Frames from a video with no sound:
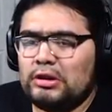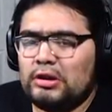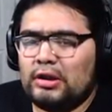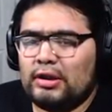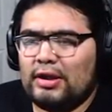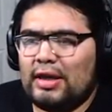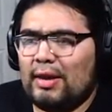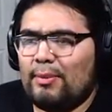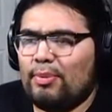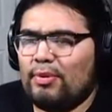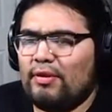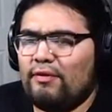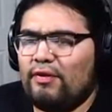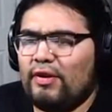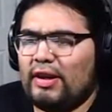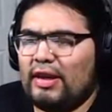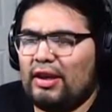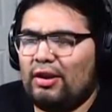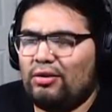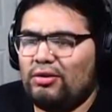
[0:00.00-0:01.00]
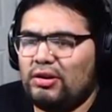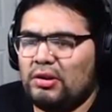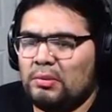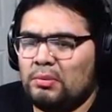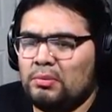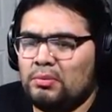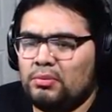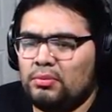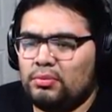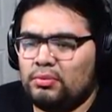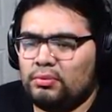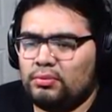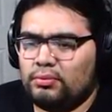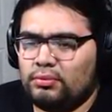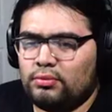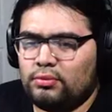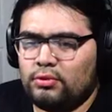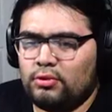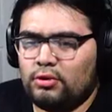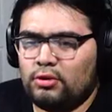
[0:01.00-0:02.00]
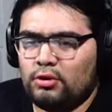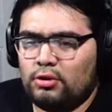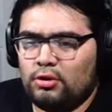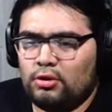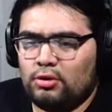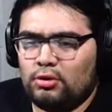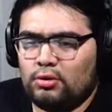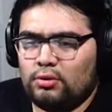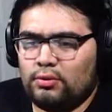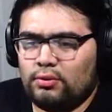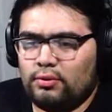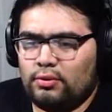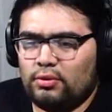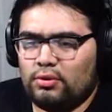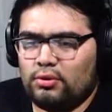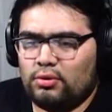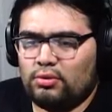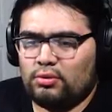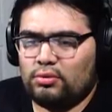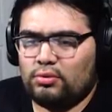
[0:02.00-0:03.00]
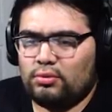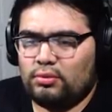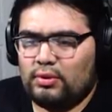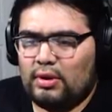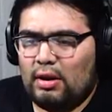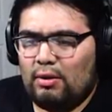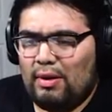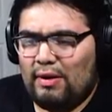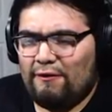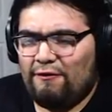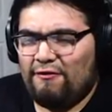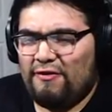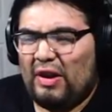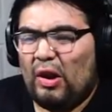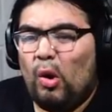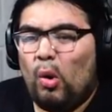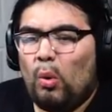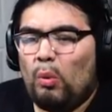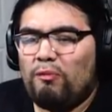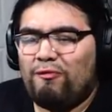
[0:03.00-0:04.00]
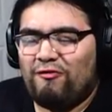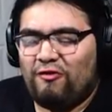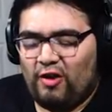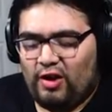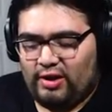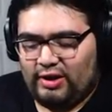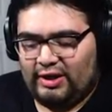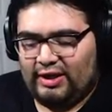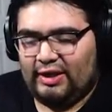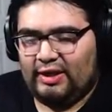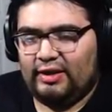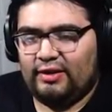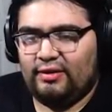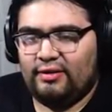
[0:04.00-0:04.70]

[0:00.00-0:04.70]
Can't believe we killed him. Oh, now I feel funny.